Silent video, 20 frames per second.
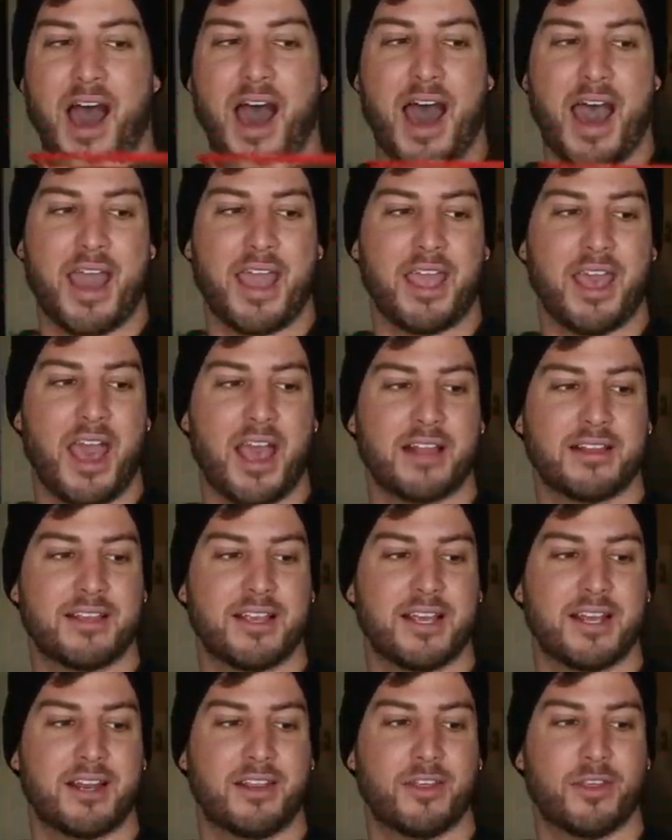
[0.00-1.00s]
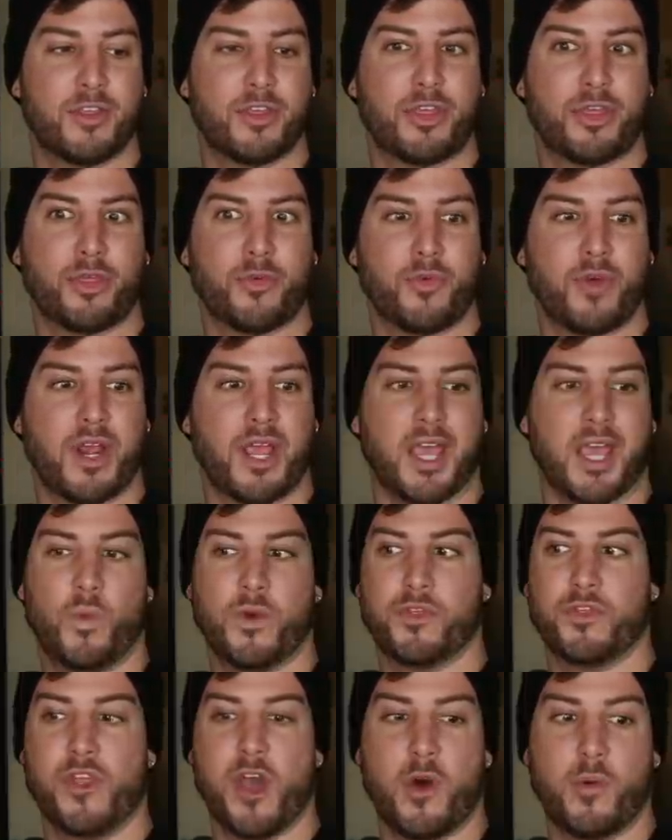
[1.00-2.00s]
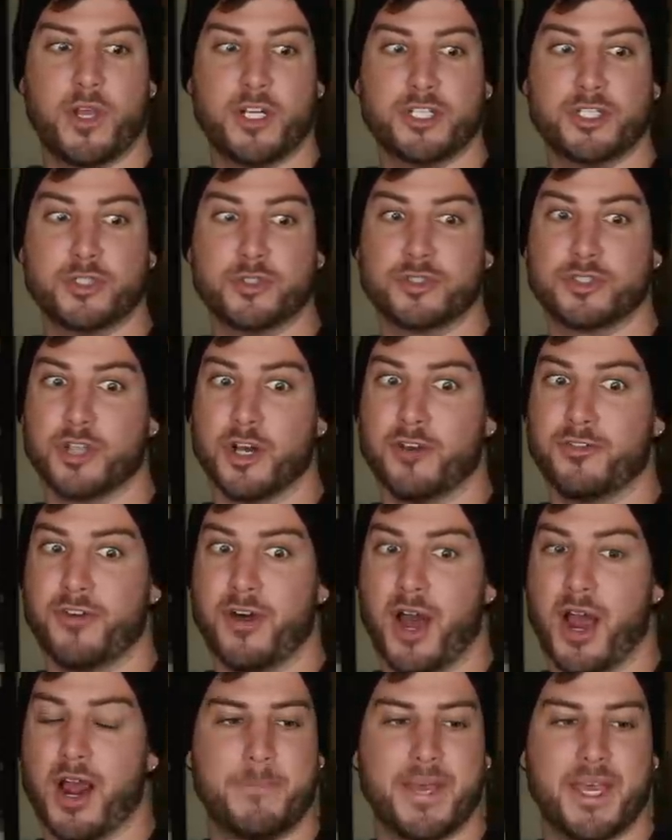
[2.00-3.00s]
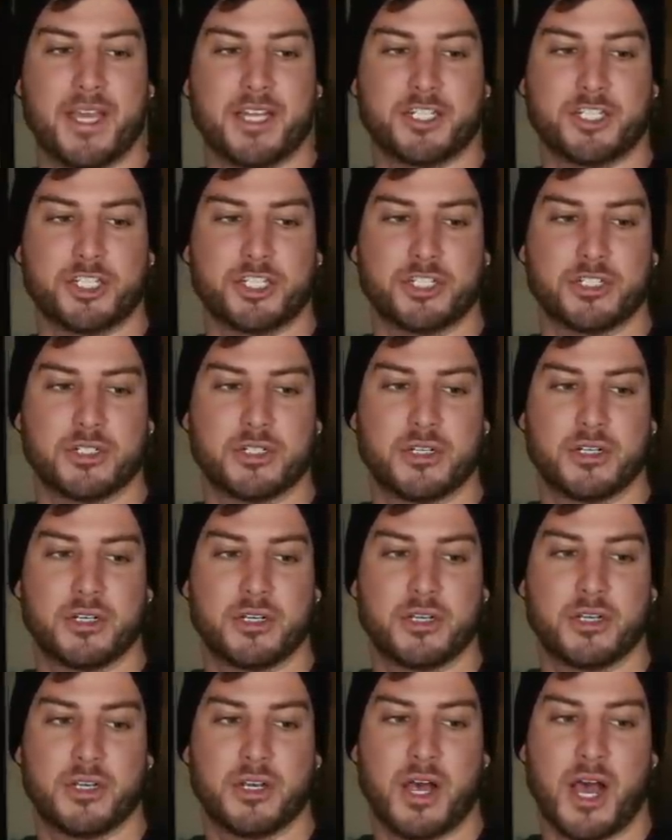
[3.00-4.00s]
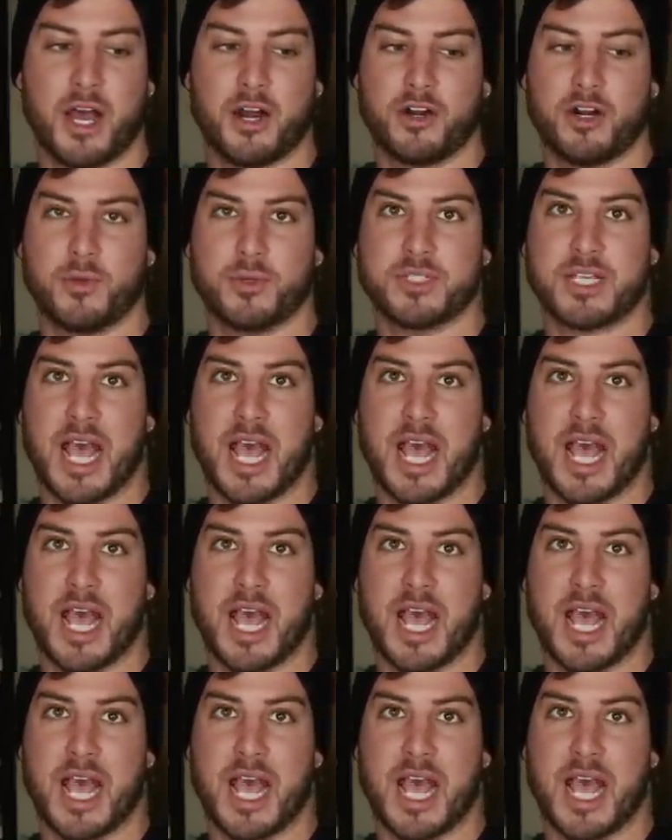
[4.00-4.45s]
I did three with no issues so far. Bitch. I don't know what's